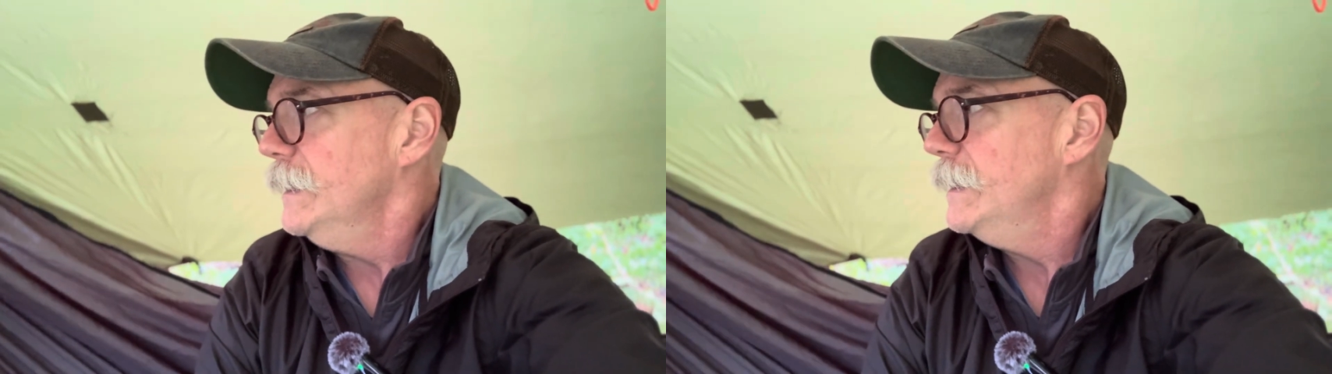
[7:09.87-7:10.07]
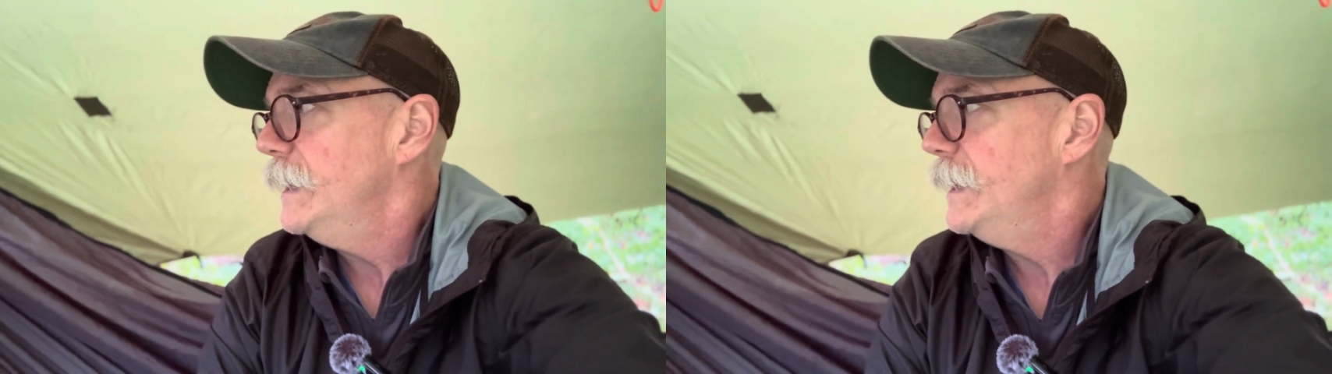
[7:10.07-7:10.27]

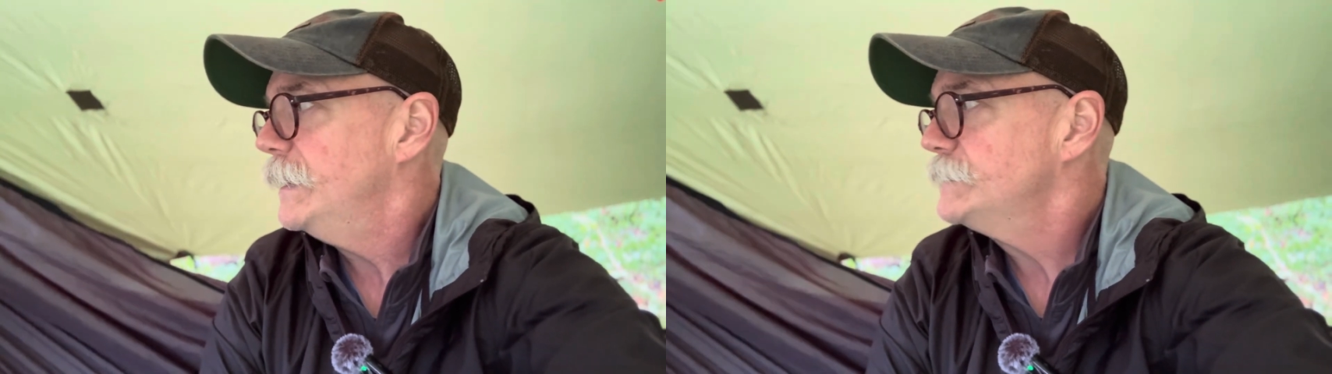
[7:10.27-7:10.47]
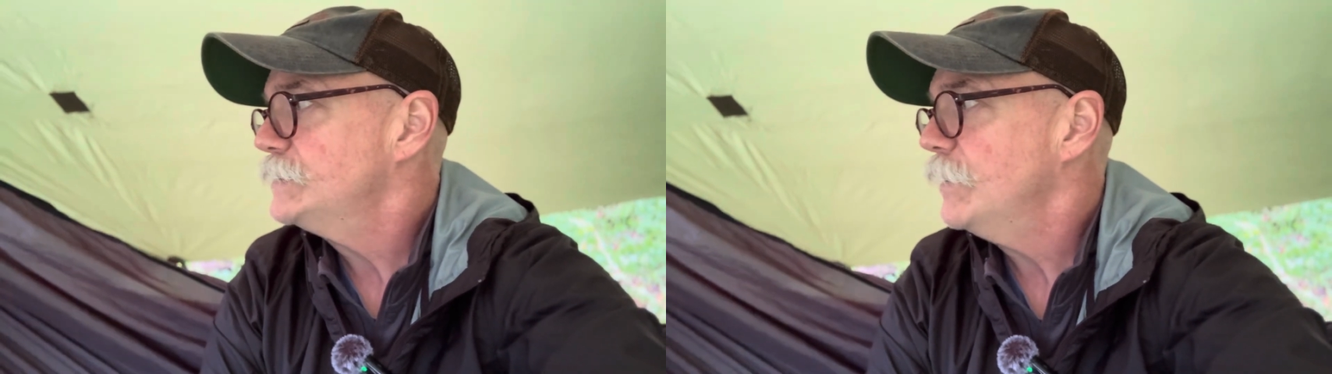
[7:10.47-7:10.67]

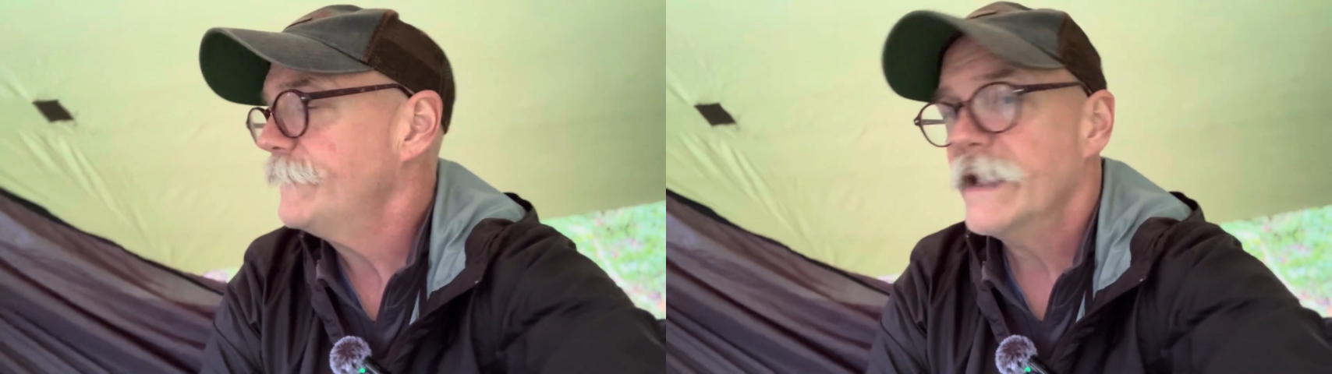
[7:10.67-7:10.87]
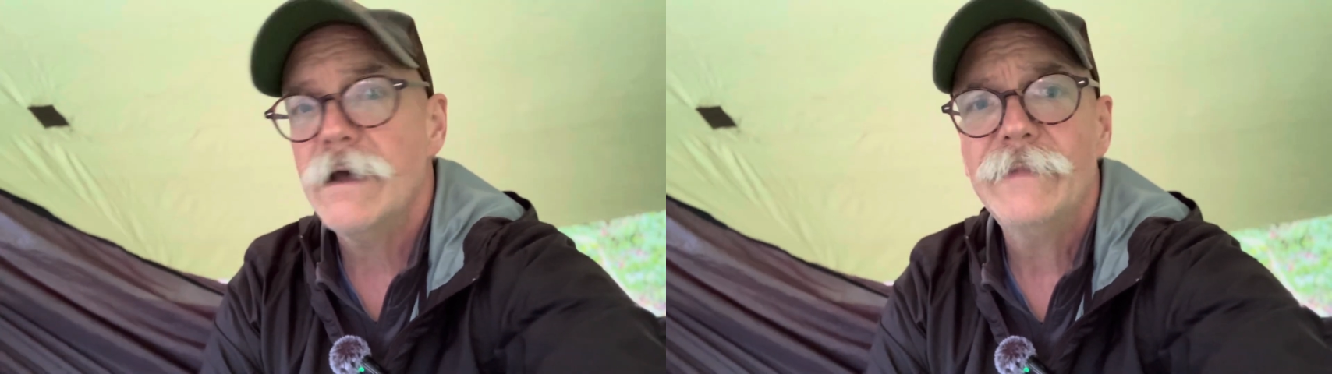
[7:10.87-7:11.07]
So if
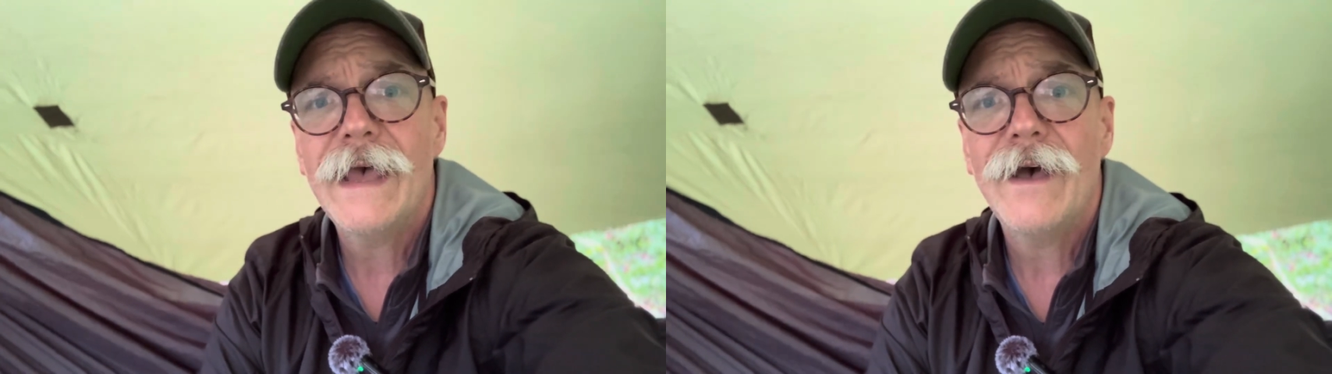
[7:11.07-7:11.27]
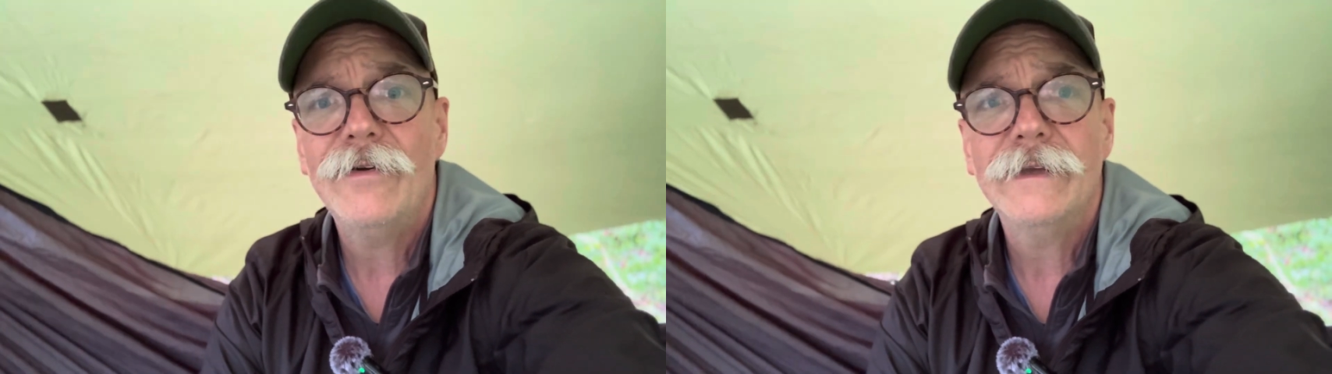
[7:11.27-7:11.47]
they come
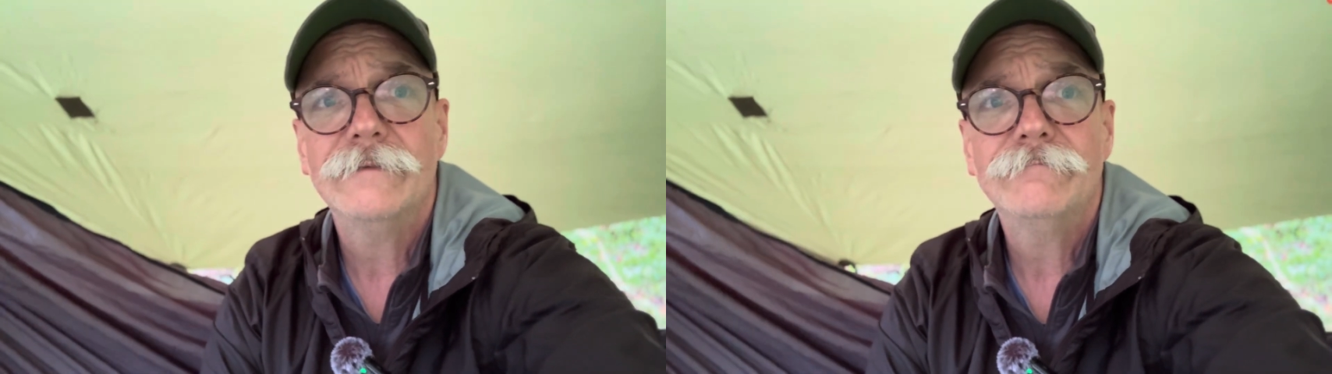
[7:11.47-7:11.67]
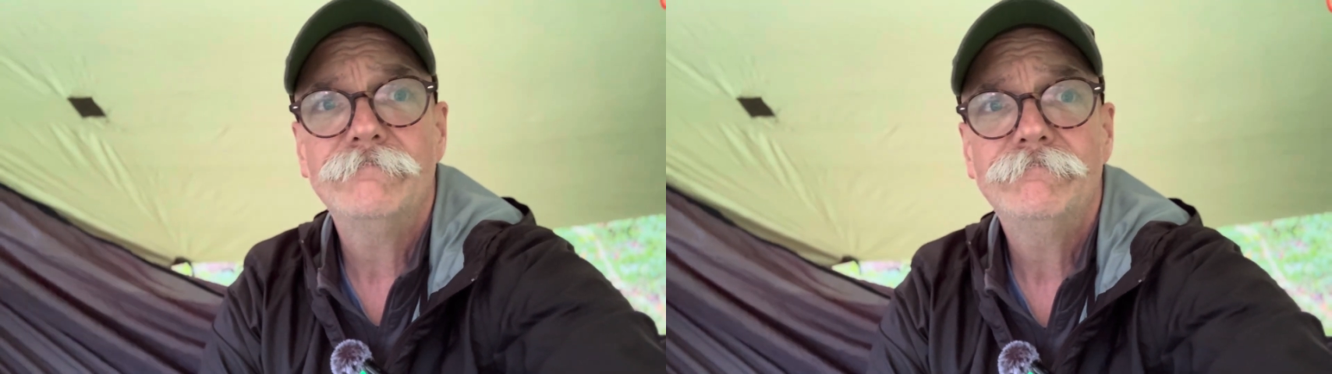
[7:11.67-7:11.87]
down
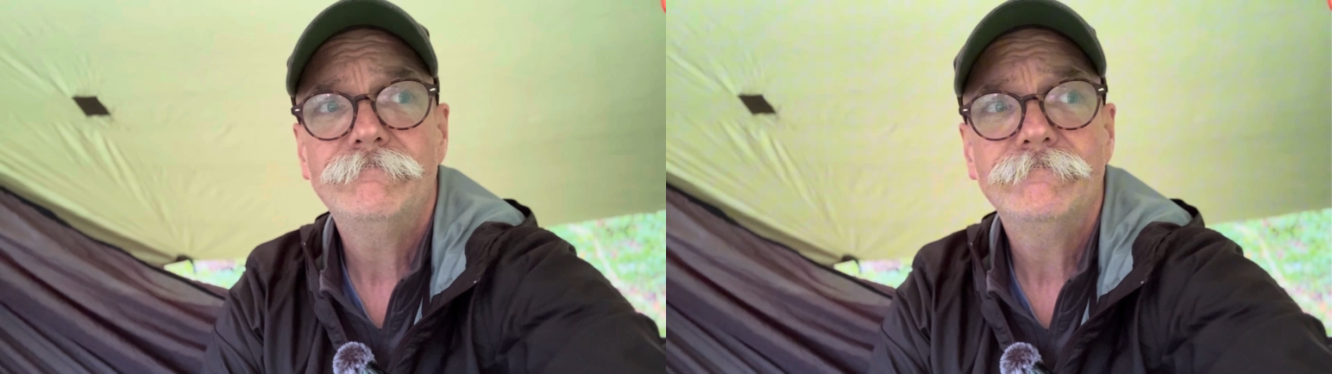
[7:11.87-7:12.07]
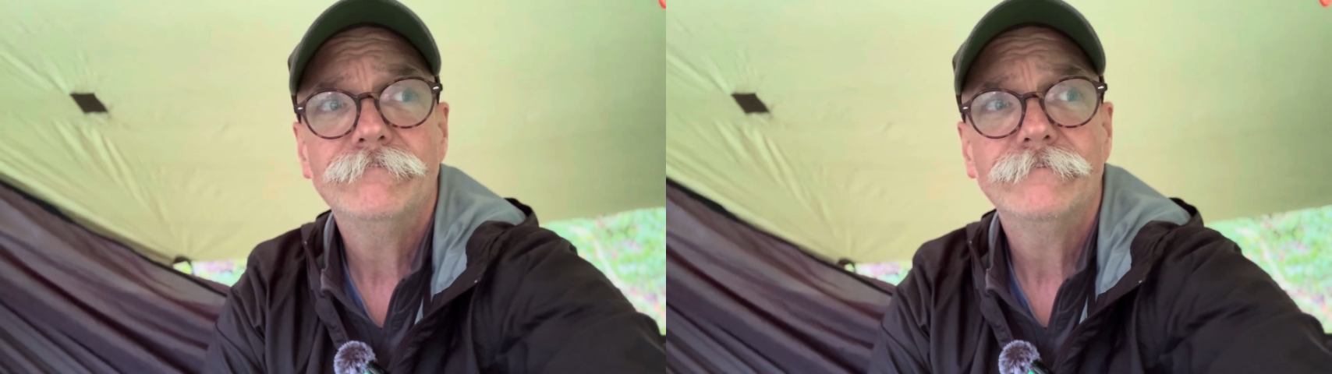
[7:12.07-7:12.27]
and
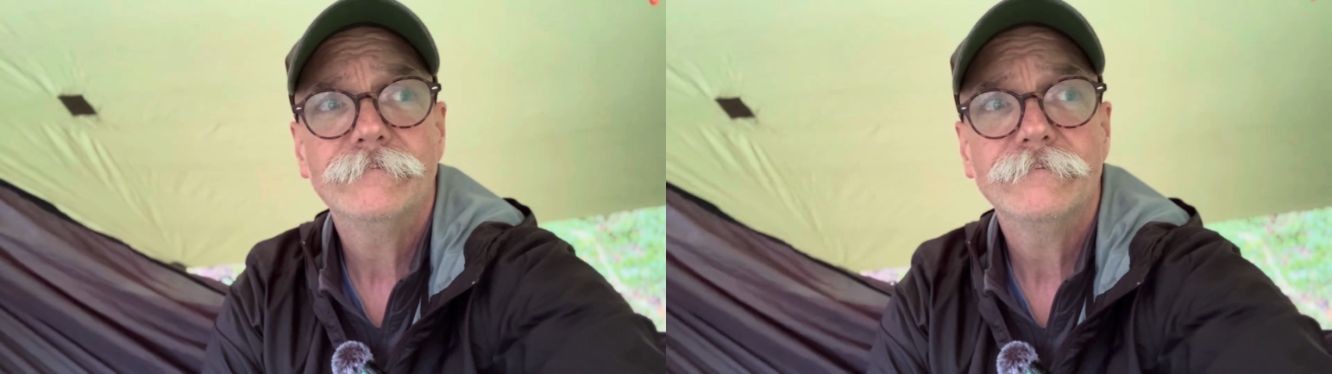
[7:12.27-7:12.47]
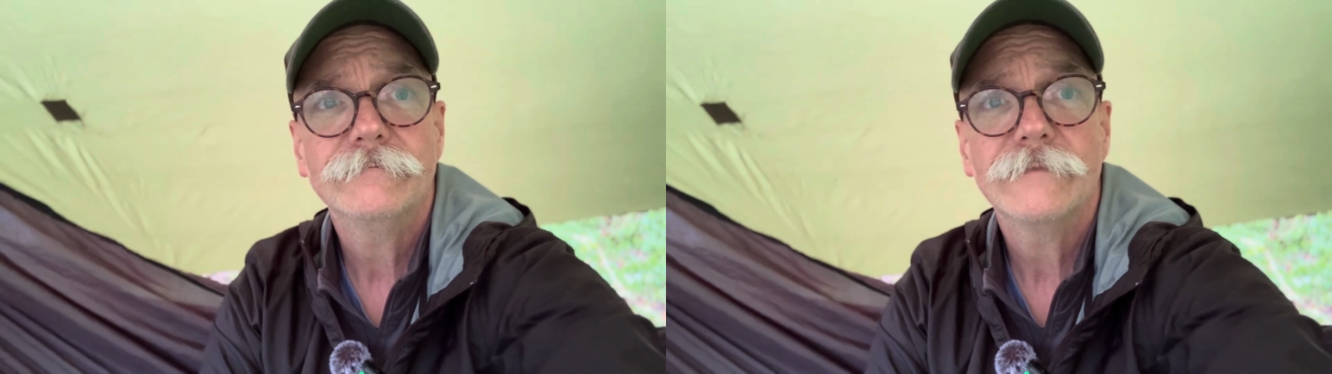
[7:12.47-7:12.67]

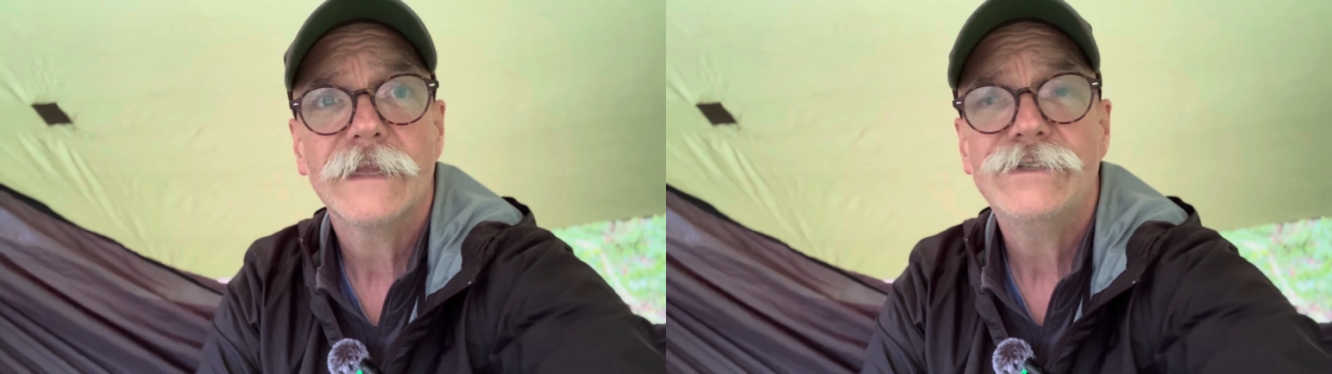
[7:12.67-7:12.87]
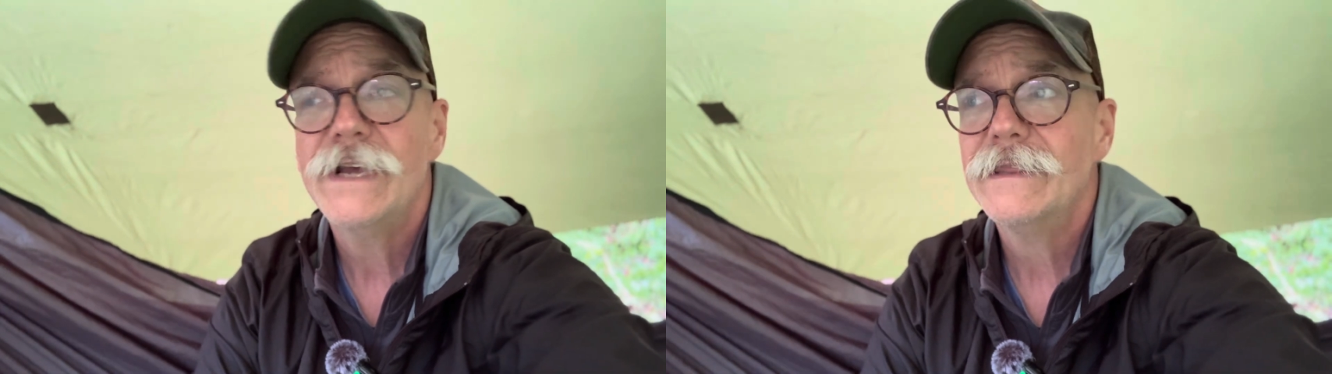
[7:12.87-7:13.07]

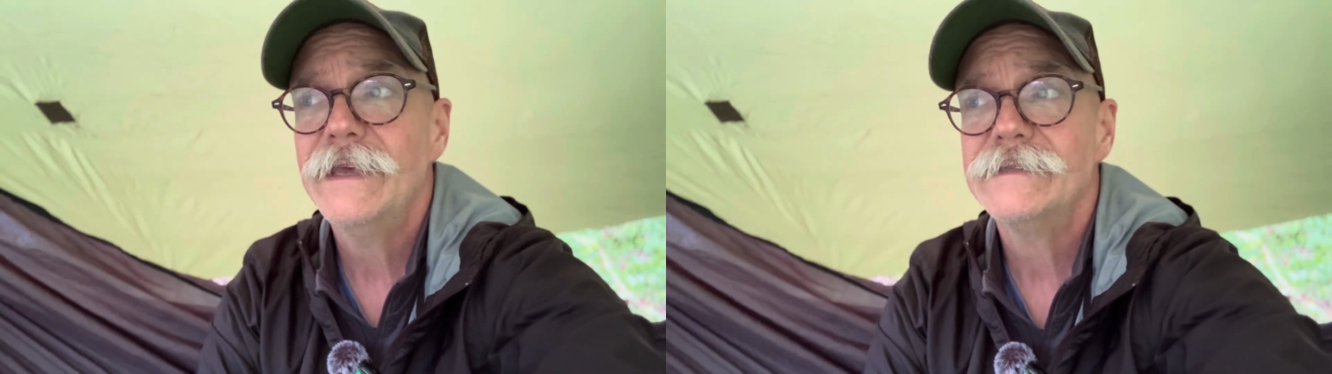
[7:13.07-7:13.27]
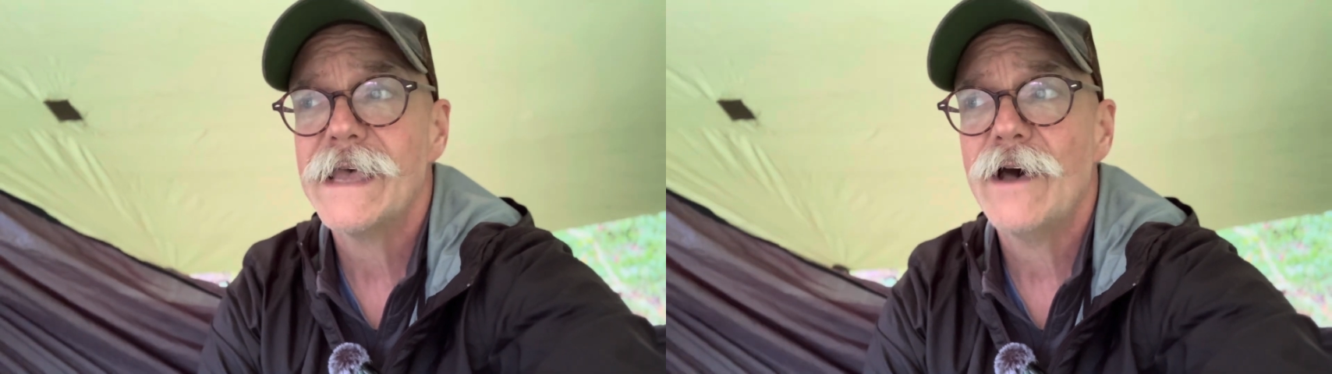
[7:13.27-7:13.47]
check
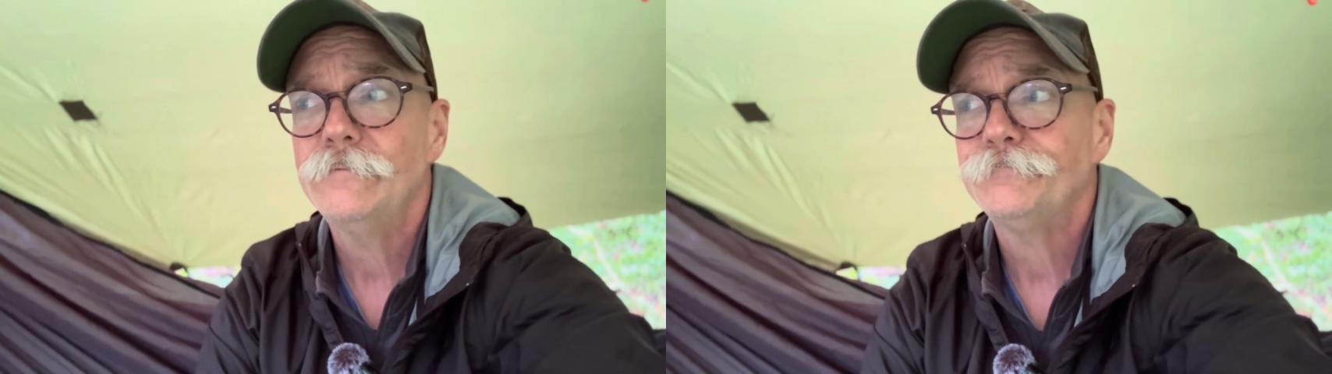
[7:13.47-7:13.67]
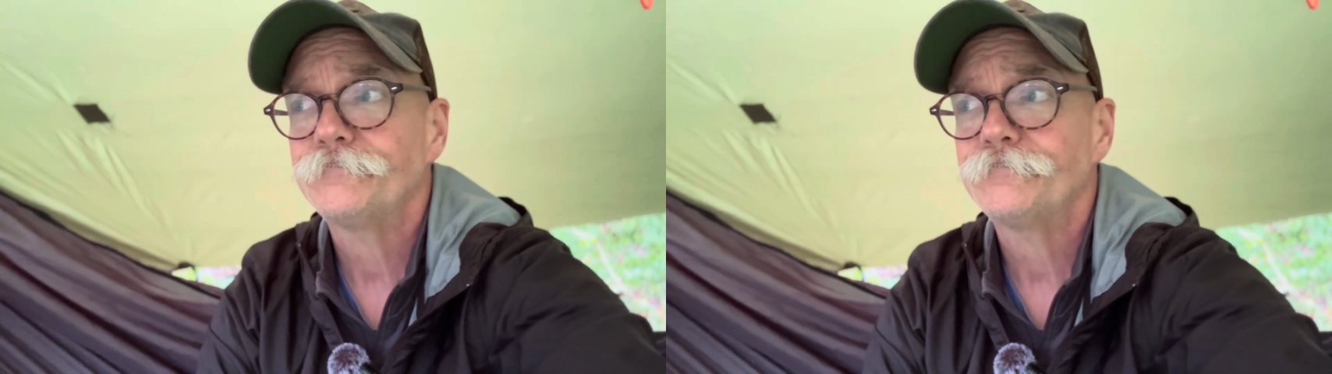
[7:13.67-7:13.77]
things out,